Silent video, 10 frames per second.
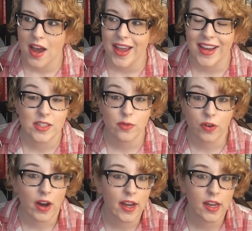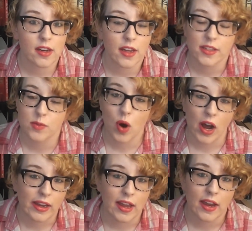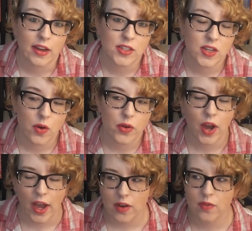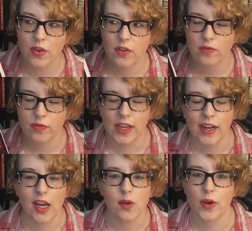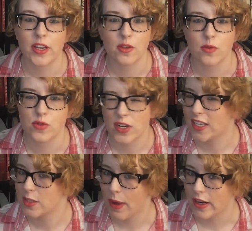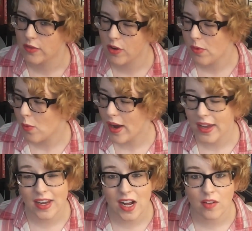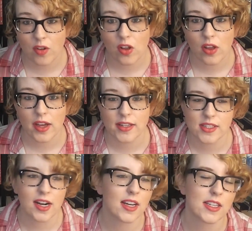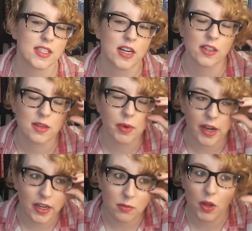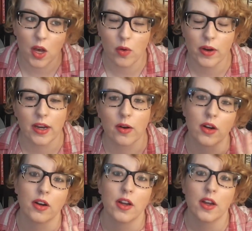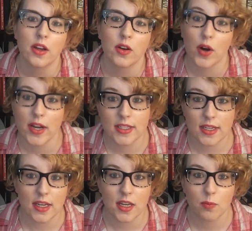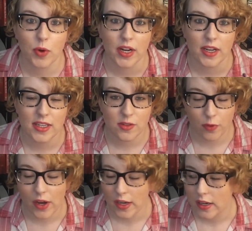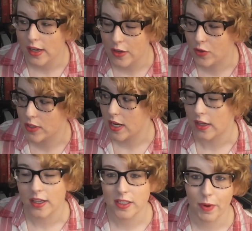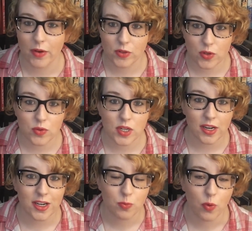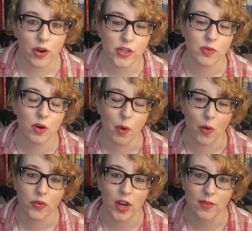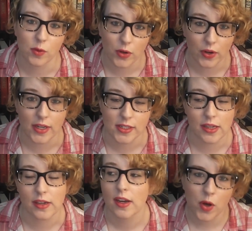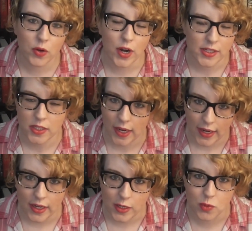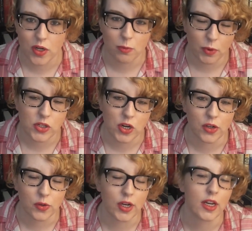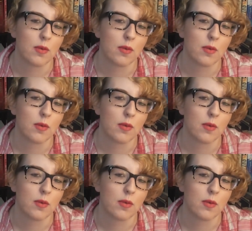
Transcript: It's fine, it's YA, so you're kind of getting what you should expect from a YA novel. It's not necessarily mind-blowing or crazy, but it is fun and interesting. It's about two teenage boys who are both named Will Grayson. Will Grayson A is written by John Green,